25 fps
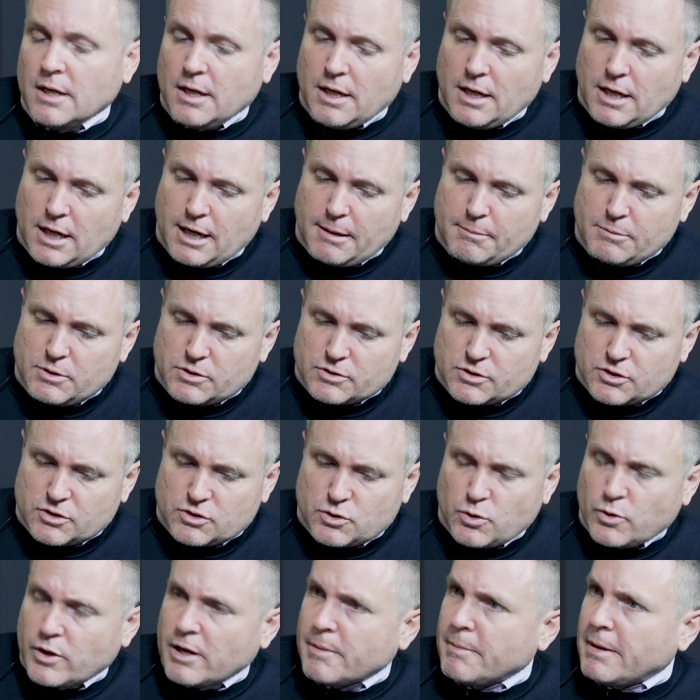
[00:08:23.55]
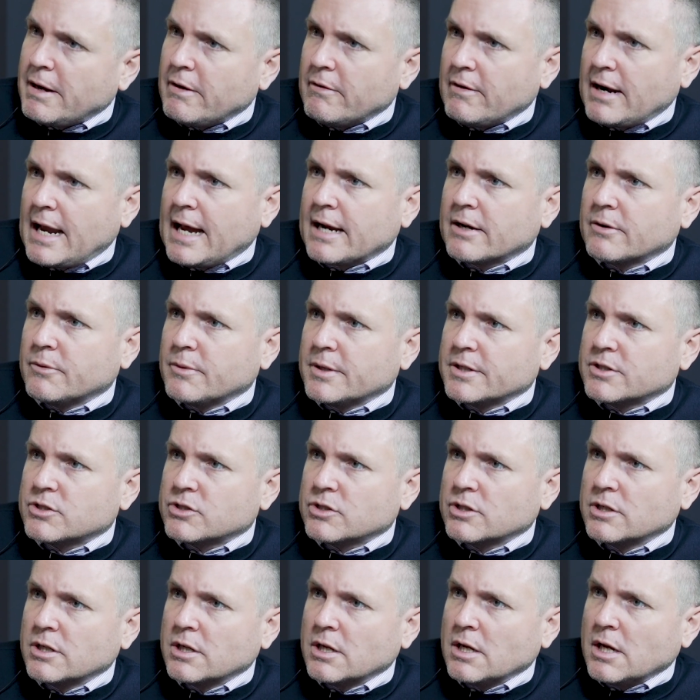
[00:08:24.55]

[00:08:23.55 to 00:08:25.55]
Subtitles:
And I'm not just talking about language.